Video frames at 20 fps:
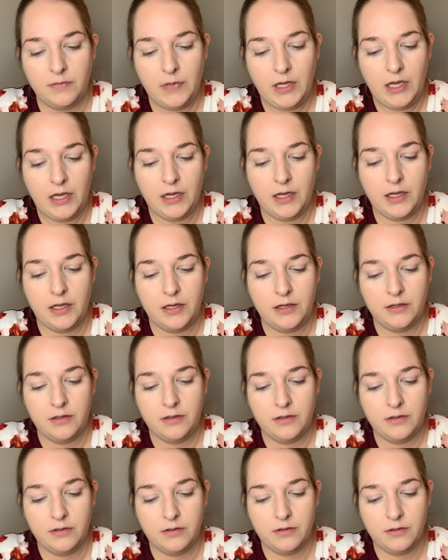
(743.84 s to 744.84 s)

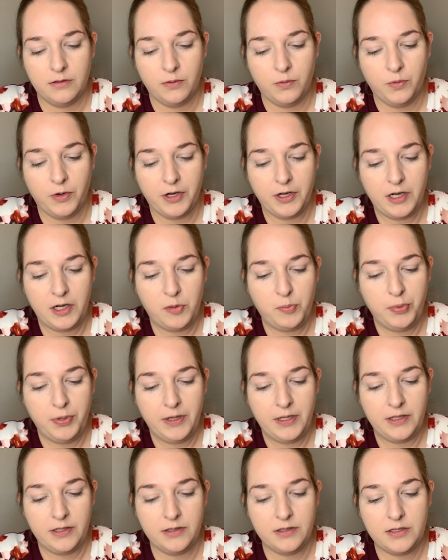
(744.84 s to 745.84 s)
And we're going to
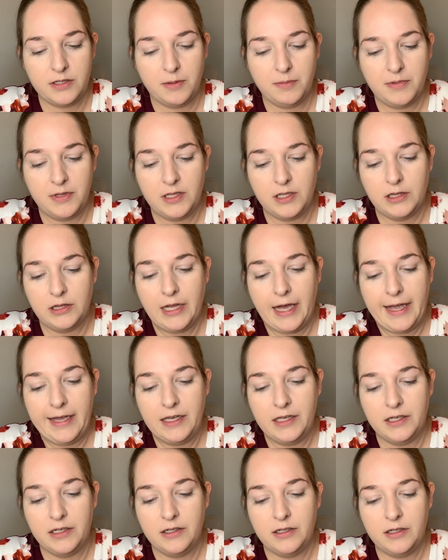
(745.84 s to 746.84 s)
put some of the
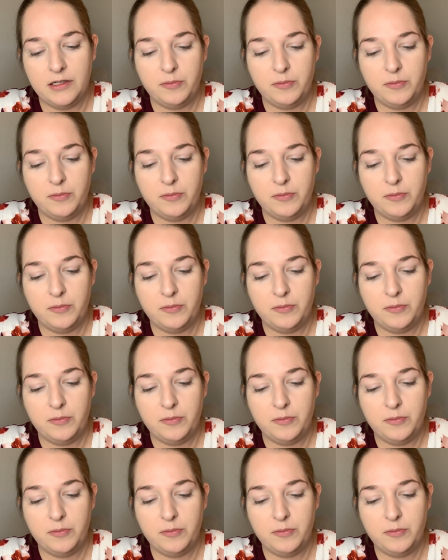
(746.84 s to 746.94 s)
light